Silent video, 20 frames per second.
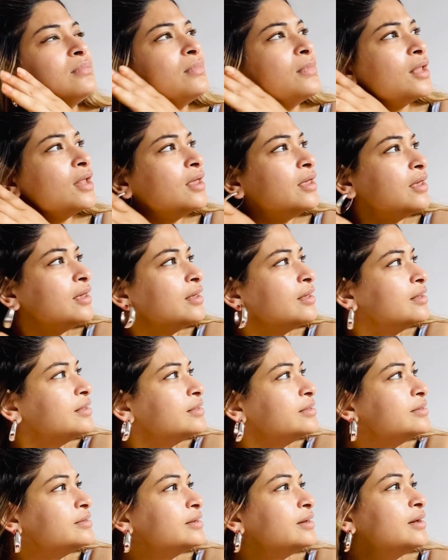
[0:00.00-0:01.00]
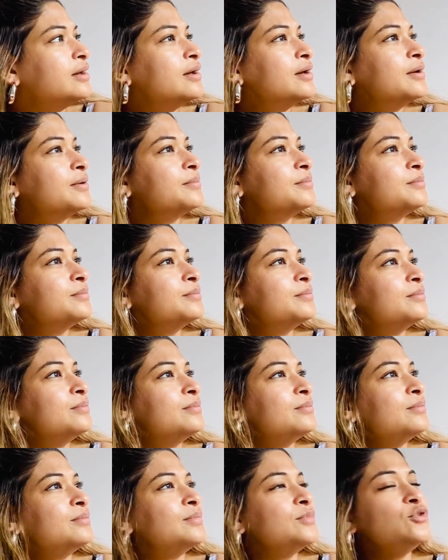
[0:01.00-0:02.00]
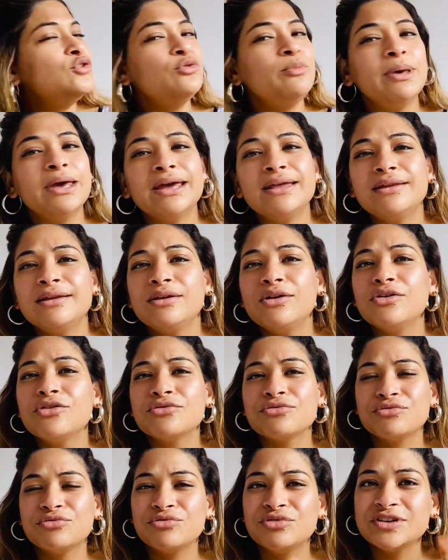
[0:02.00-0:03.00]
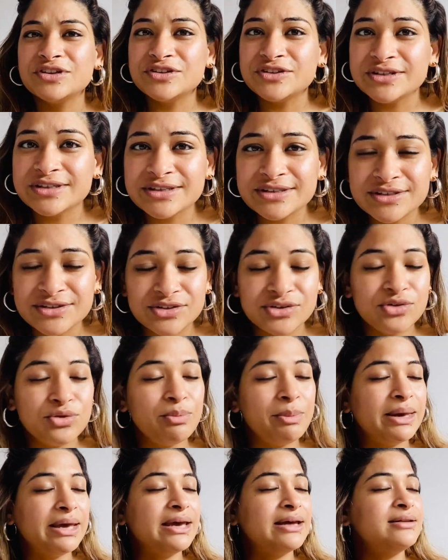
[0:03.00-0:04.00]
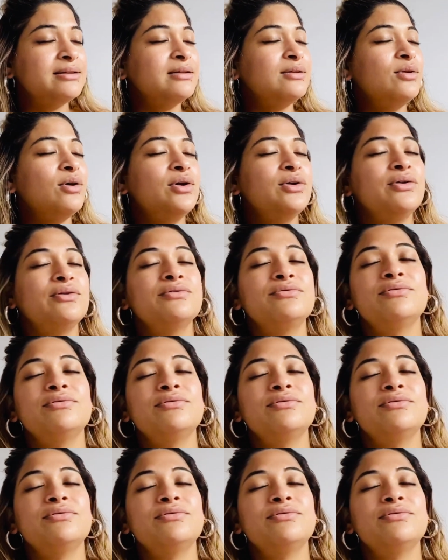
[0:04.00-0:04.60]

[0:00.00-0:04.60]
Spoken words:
and you may get a lot of visions, you may get a lot of